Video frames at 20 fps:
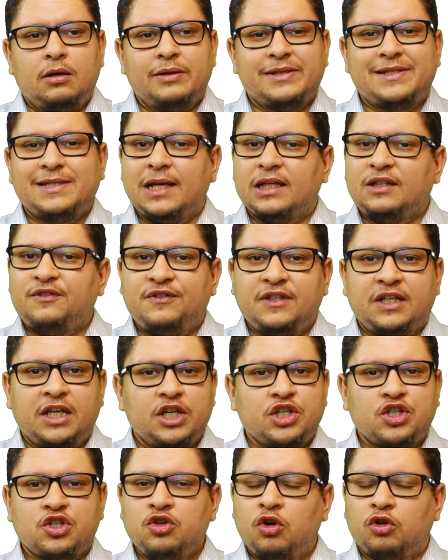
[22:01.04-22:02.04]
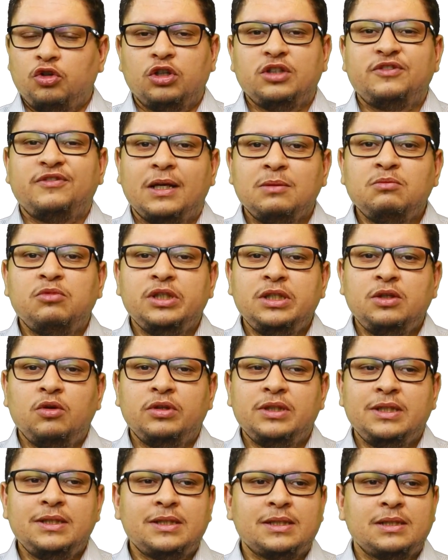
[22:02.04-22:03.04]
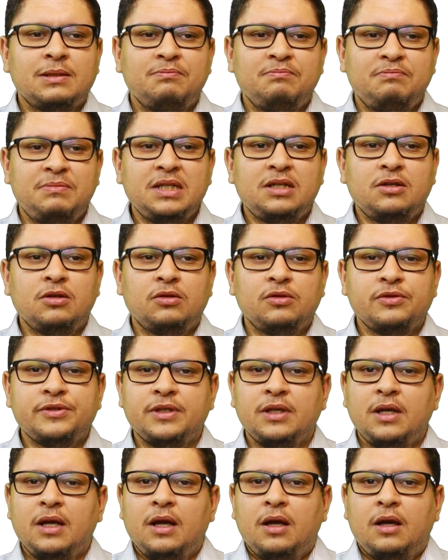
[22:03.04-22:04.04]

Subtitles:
certification or notified body audits, because